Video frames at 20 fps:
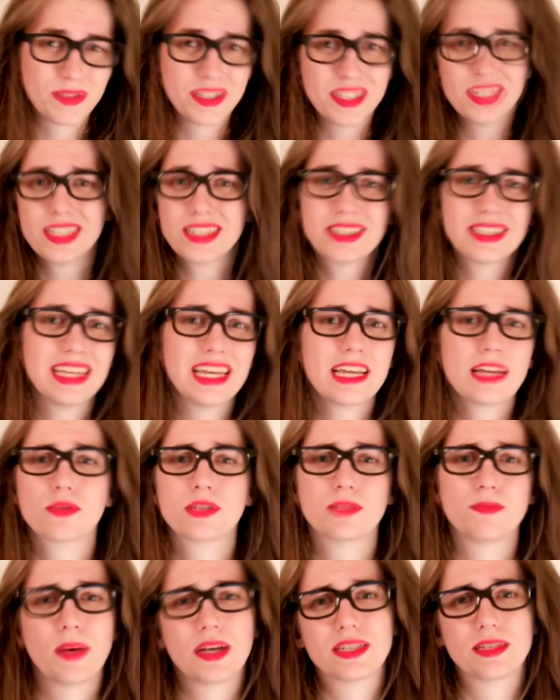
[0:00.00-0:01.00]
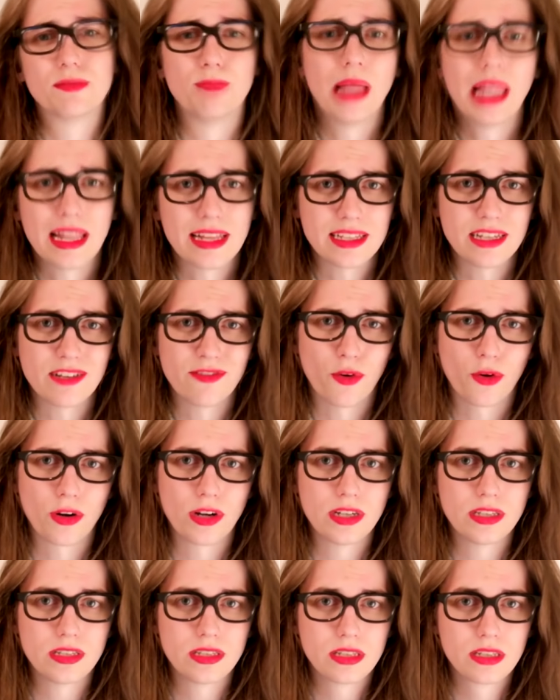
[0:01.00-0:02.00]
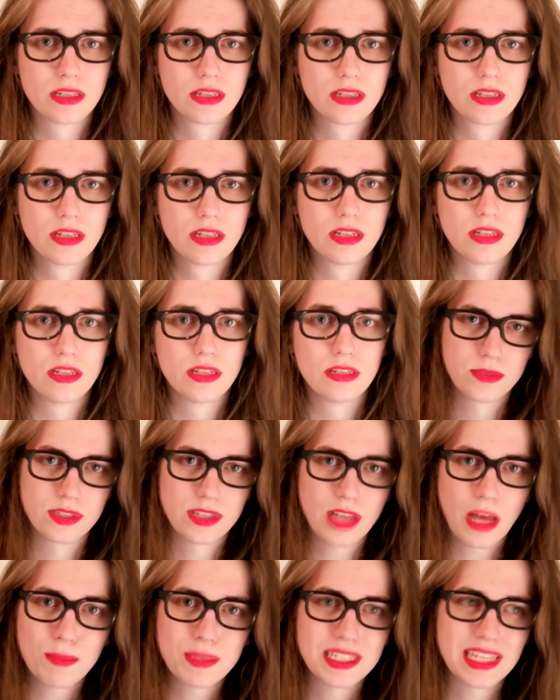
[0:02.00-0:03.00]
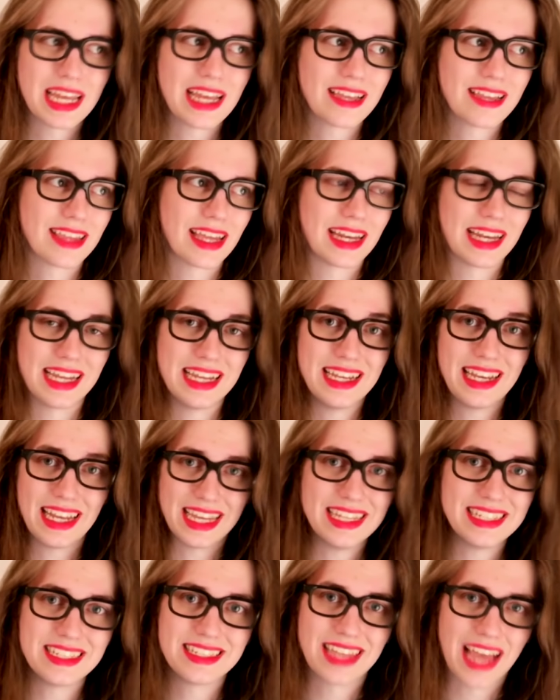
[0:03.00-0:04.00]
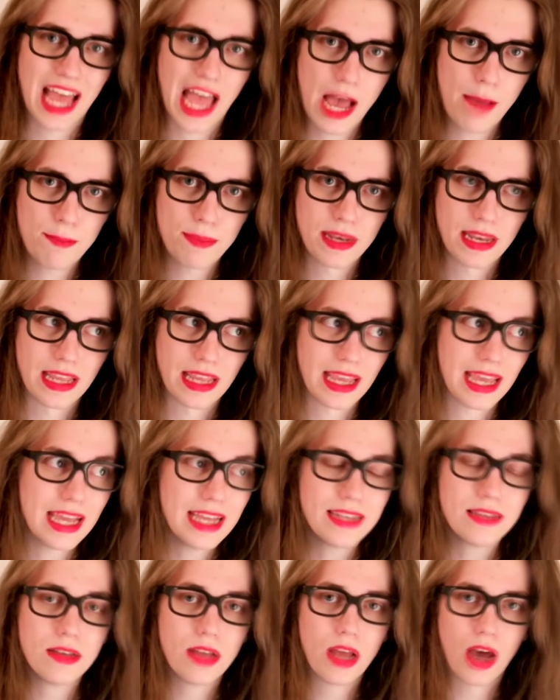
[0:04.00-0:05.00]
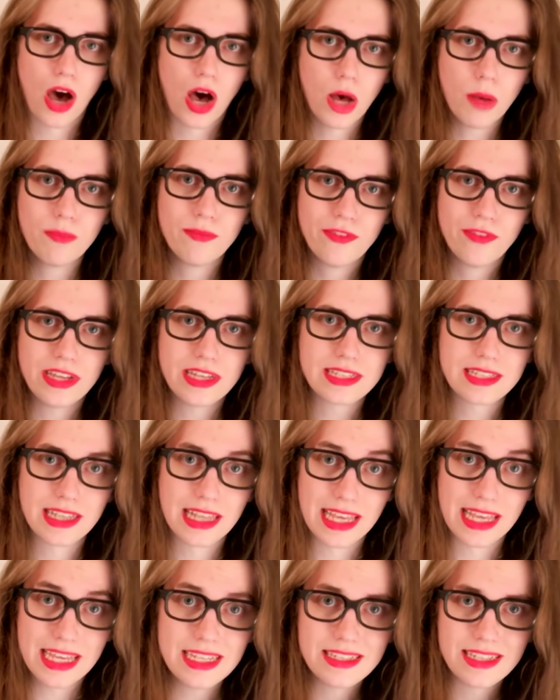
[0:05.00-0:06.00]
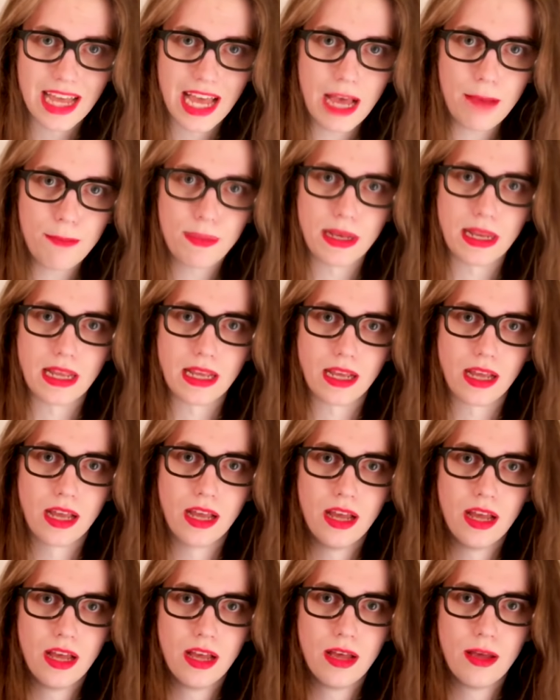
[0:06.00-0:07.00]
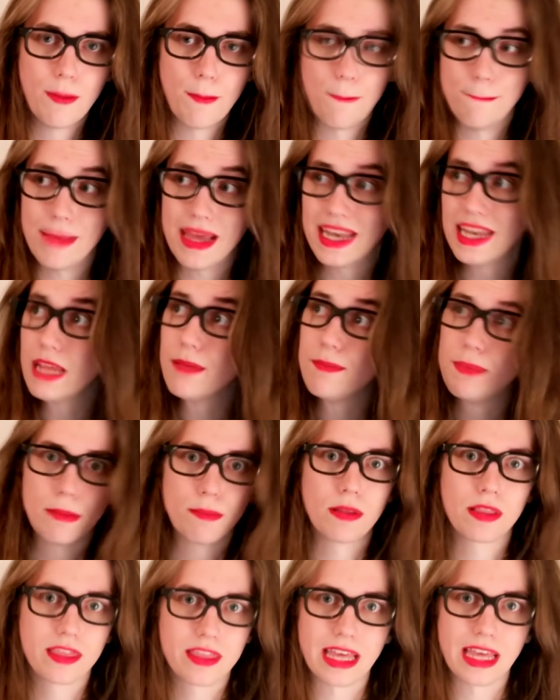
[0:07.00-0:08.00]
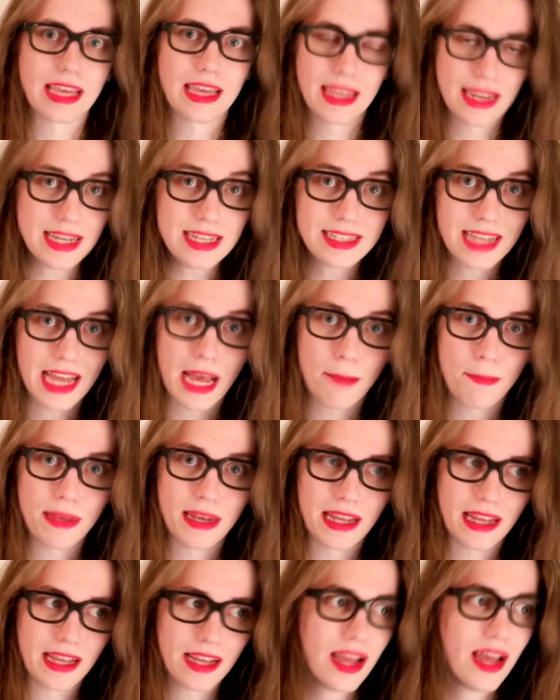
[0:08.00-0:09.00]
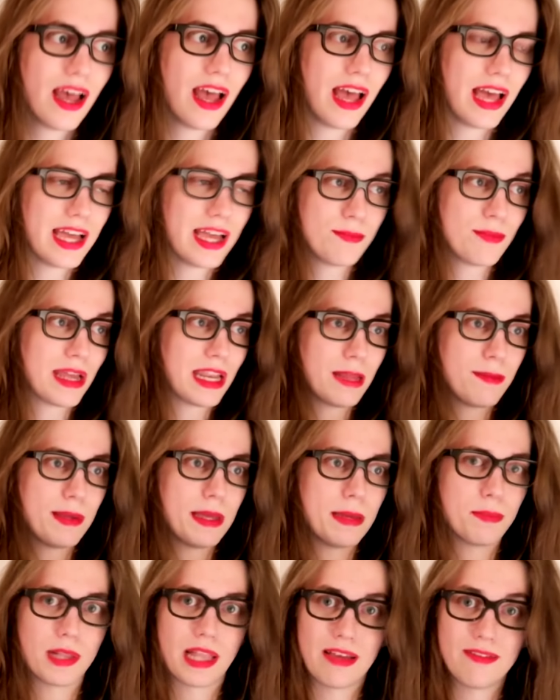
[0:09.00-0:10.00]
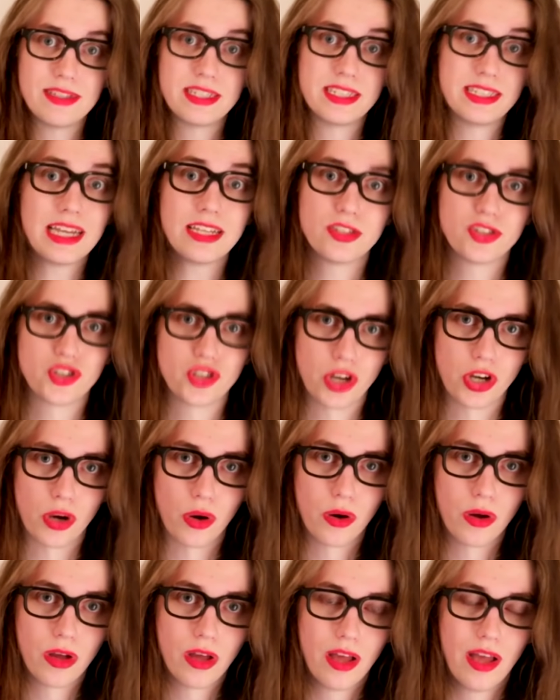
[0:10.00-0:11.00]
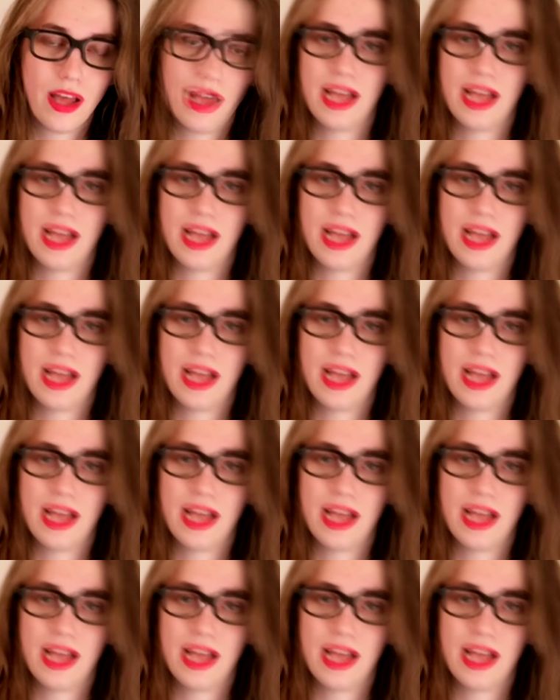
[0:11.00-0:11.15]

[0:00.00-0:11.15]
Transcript: But just take responsibility for it. Stop saying that it isn't happening. It obviously is happening. Many people think it is happening, and many people have said so.